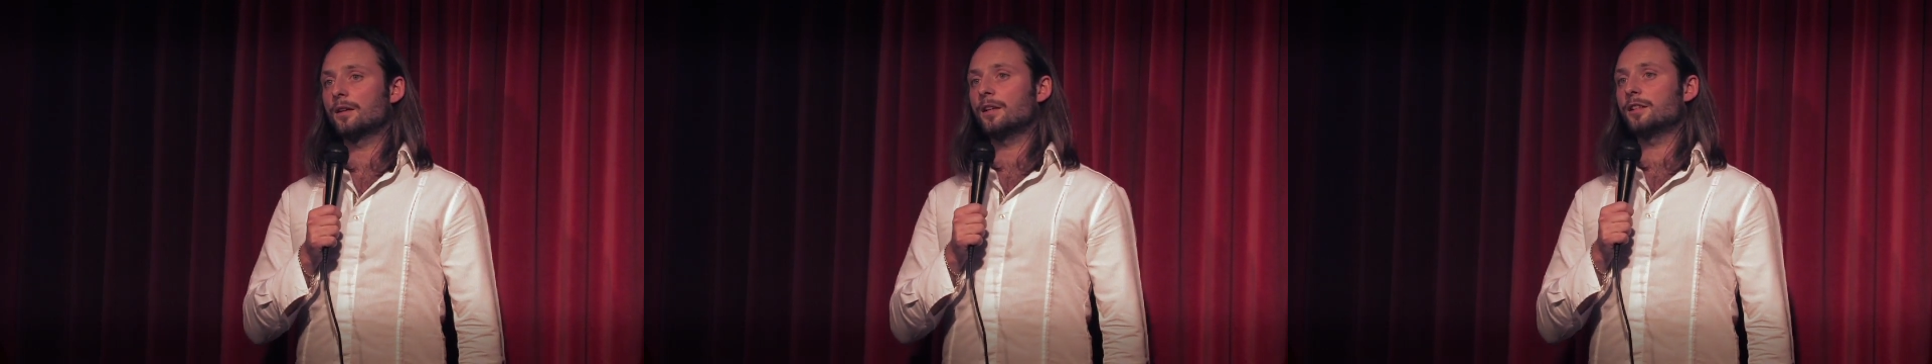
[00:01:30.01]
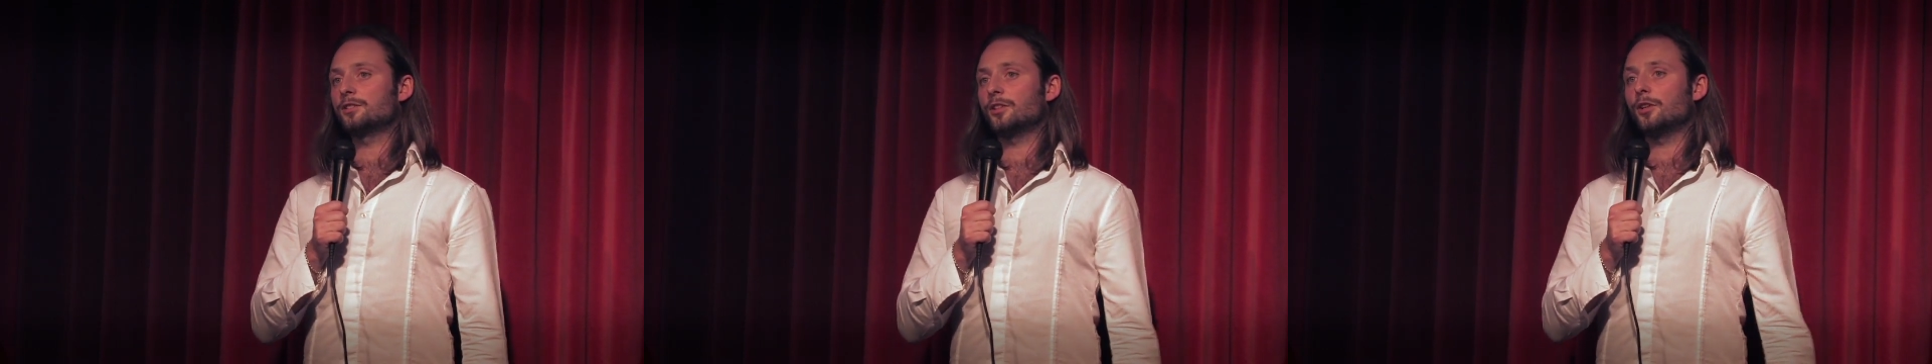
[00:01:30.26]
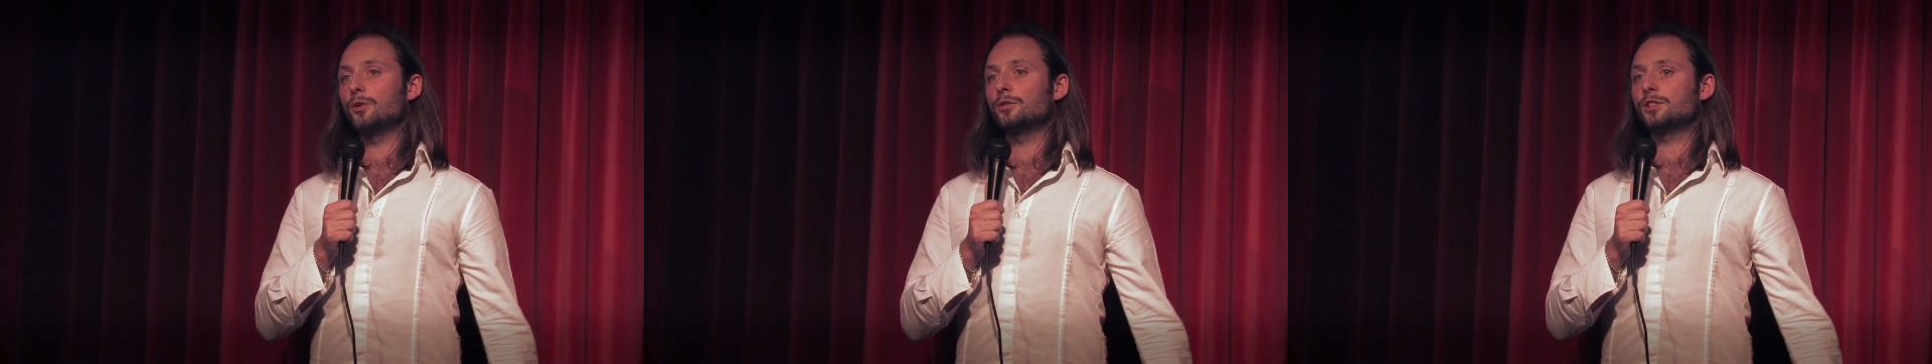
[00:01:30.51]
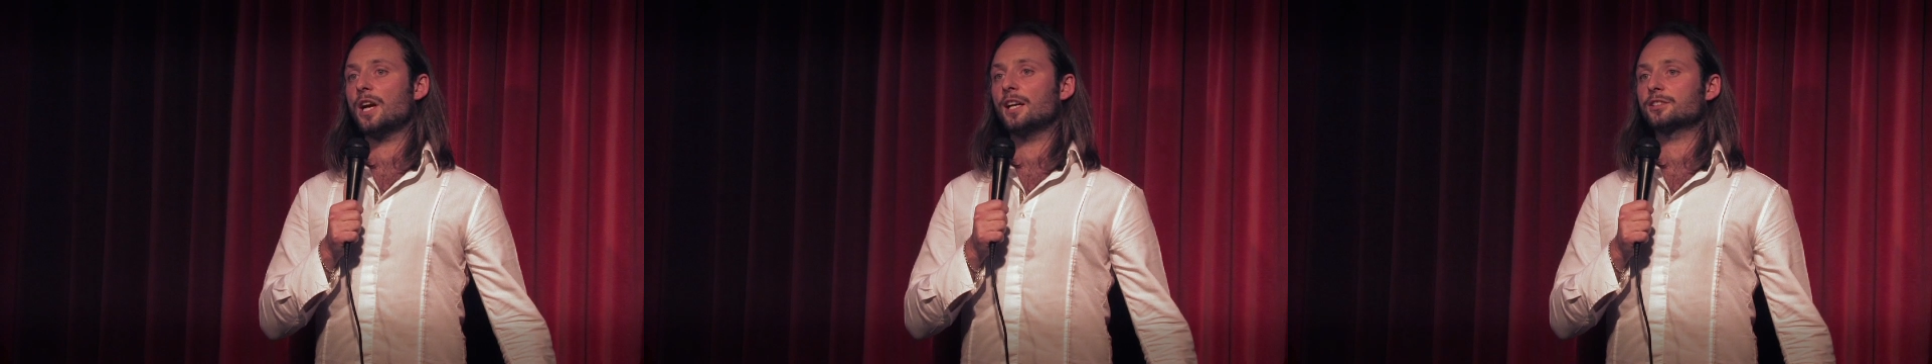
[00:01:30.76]
"Is it you
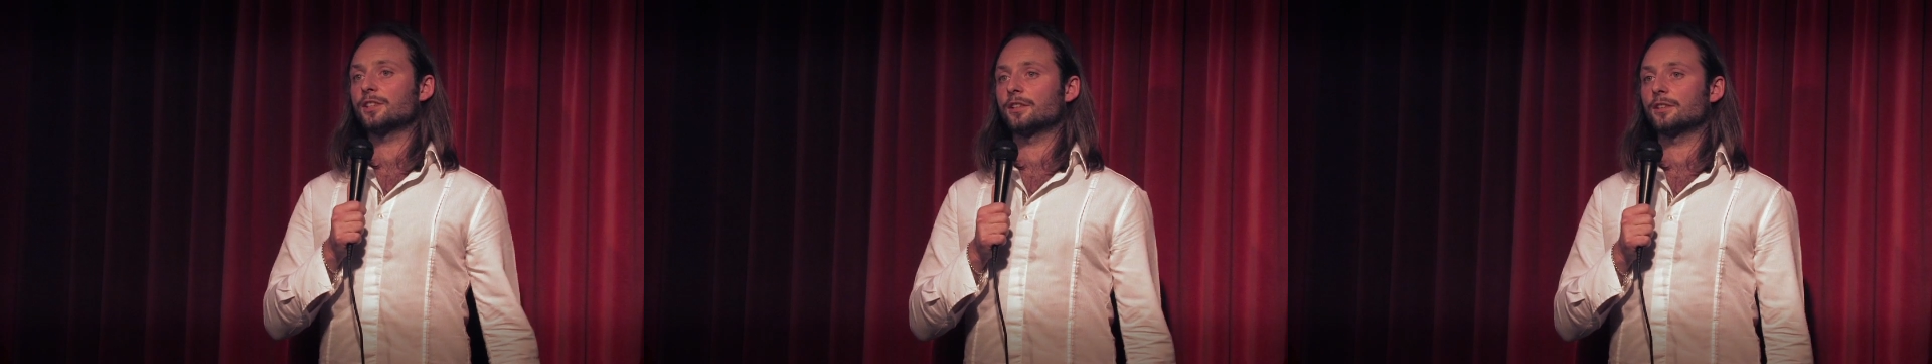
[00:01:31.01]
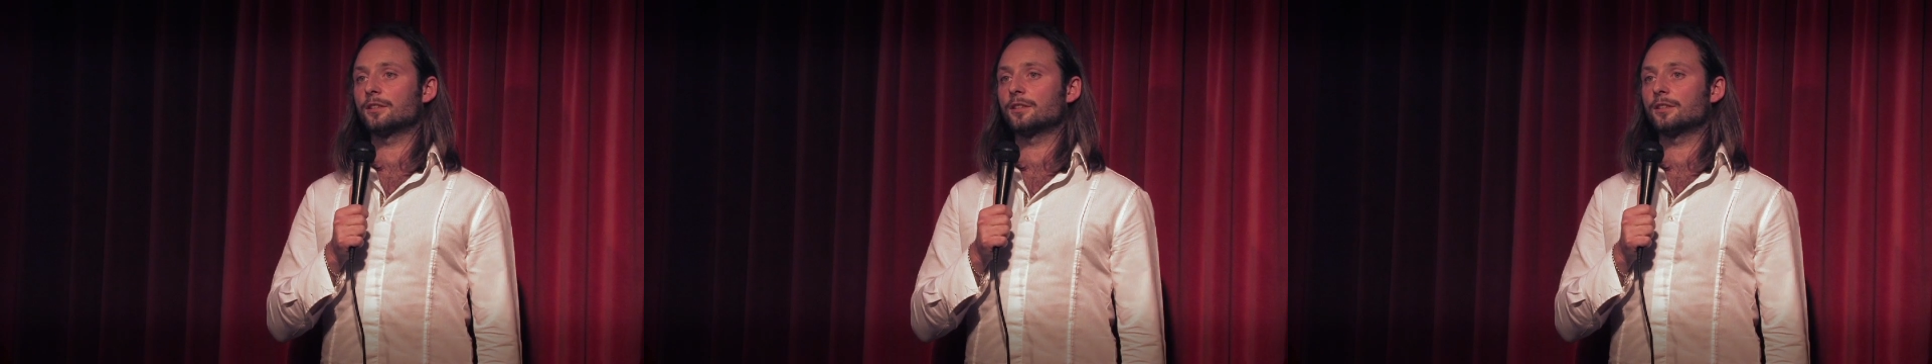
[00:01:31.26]
who's asking?"